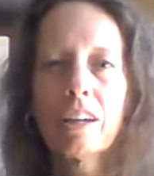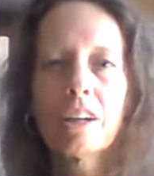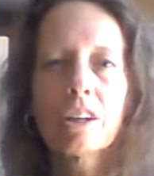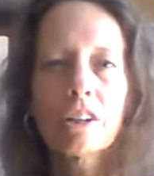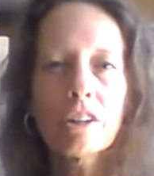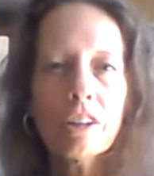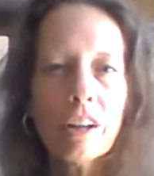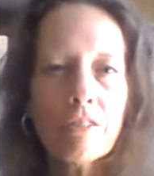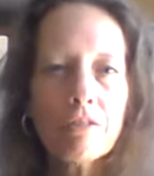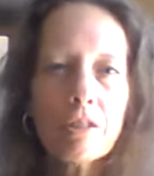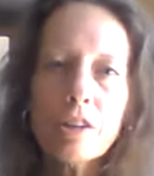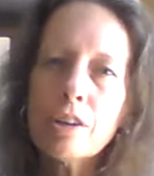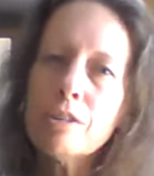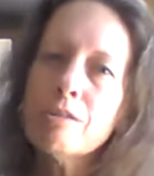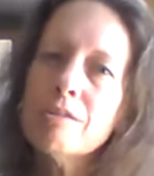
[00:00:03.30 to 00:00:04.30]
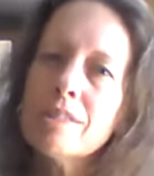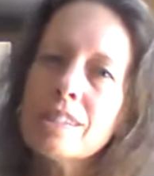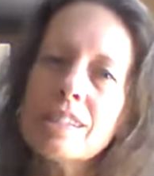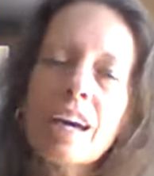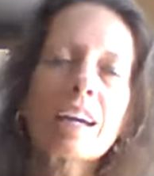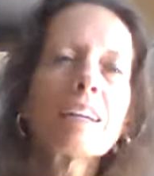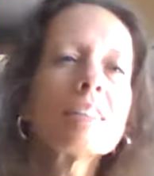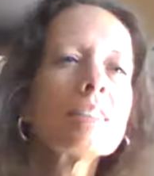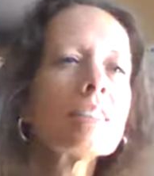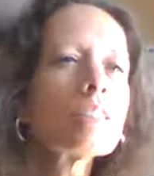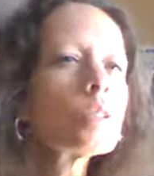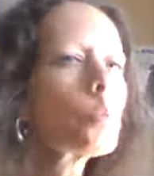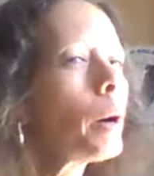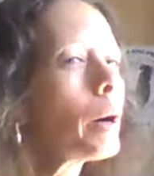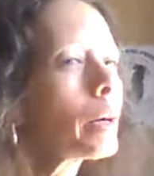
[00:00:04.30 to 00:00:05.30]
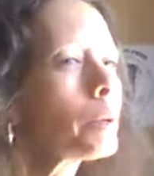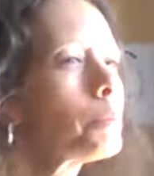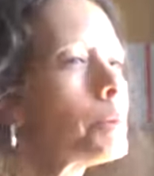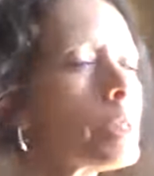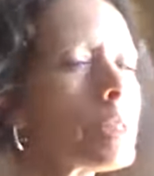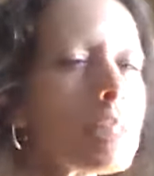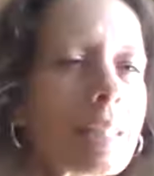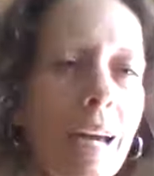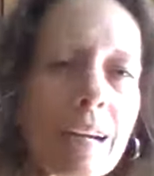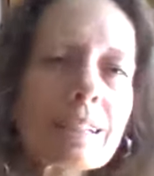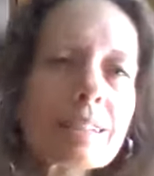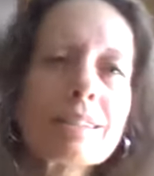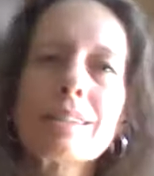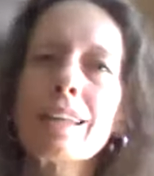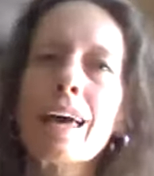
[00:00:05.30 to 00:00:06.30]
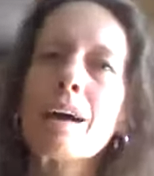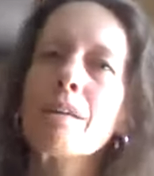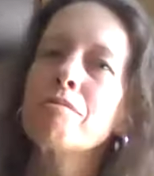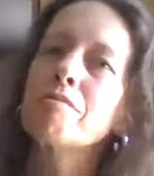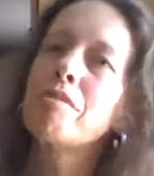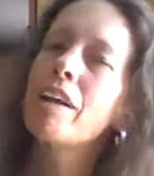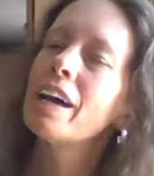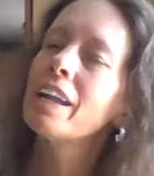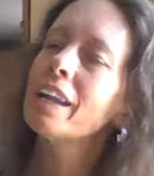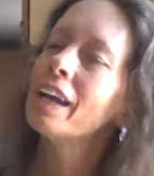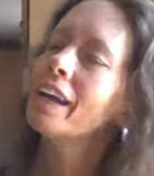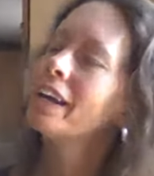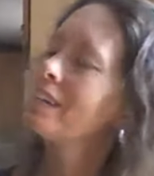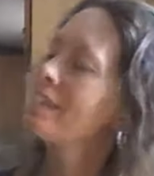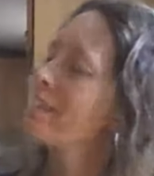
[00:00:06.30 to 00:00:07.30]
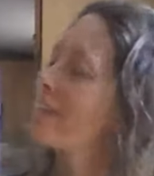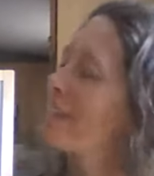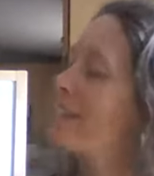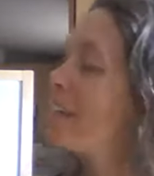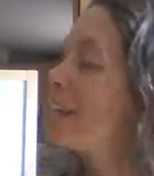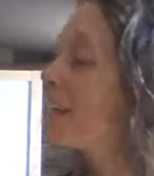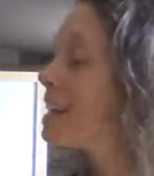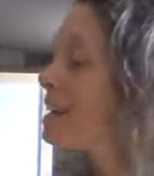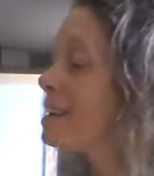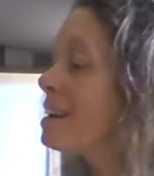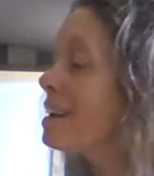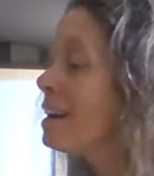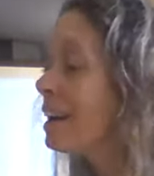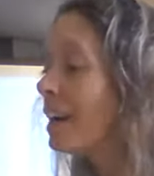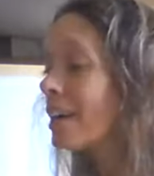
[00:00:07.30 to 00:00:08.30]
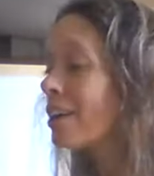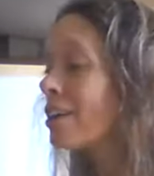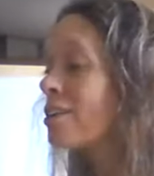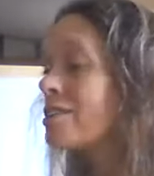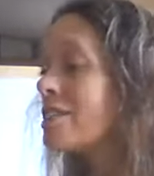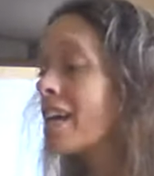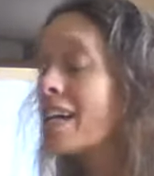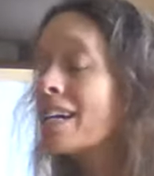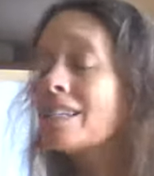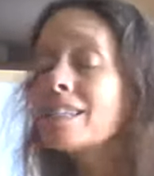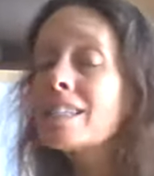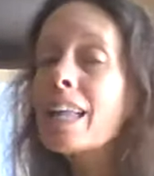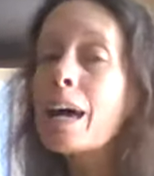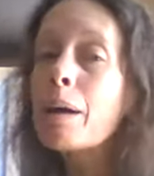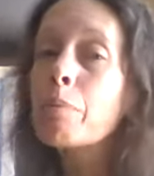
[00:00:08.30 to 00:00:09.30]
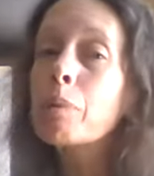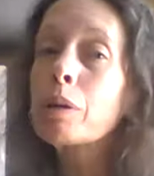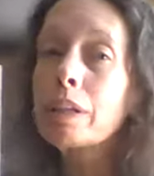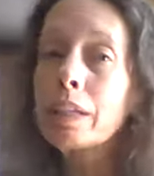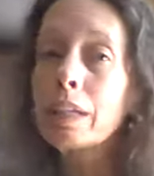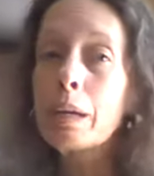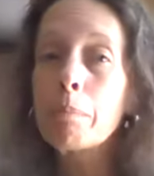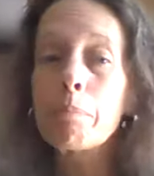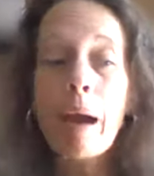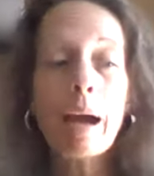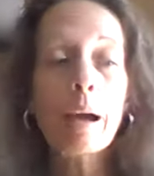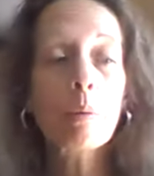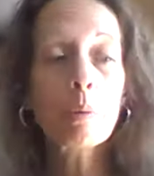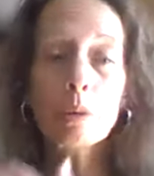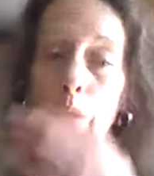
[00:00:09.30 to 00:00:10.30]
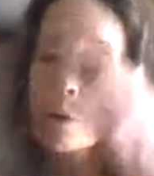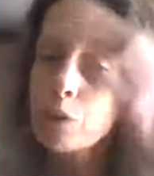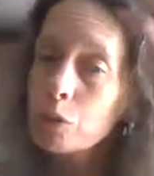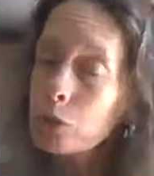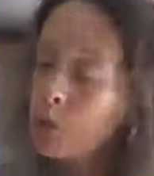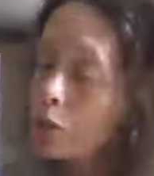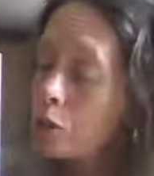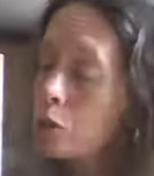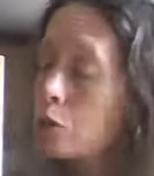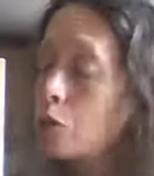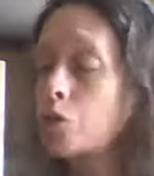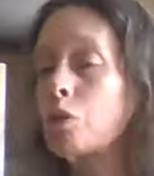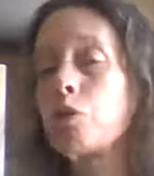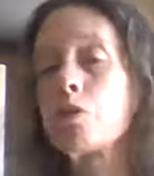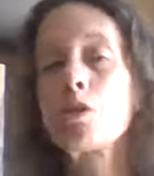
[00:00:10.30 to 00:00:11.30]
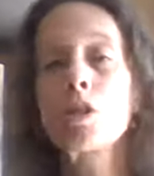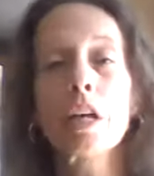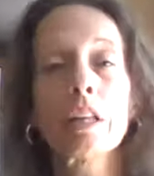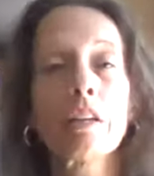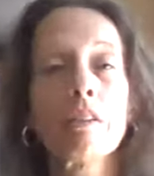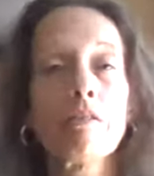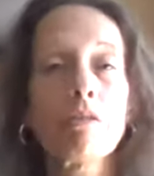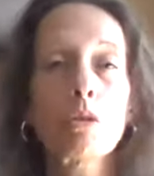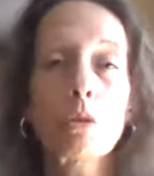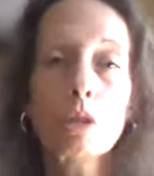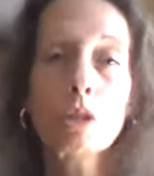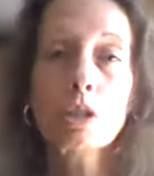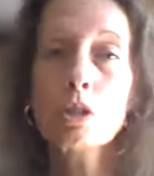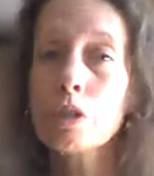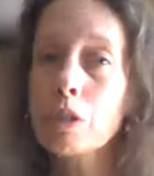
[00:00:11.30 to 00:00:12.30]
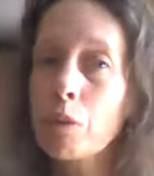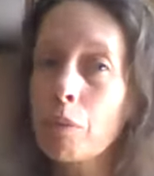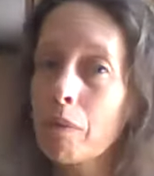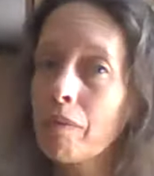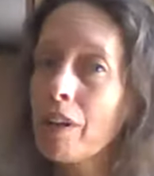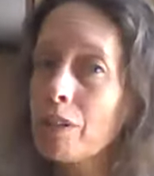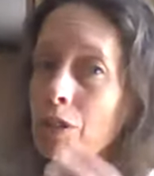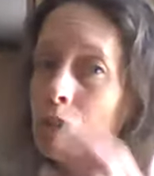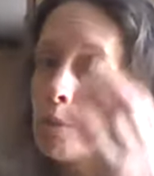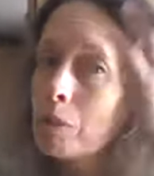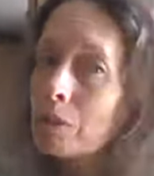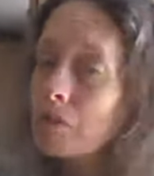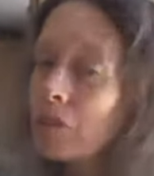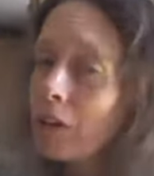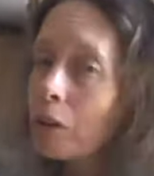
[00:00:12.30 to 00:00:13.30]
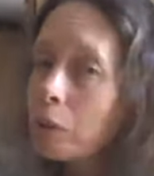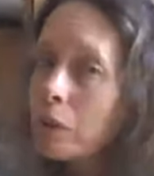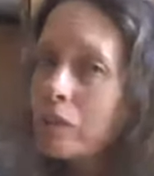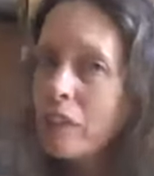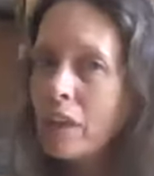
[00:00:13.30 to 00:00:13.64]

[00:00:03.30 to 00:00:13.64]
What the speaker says: Good afternoon, scientists. Welcome to Science Lab Friday. And today, in our science lab, we're going to get back with those crystals, those jelly crystals that we've had so much fun with.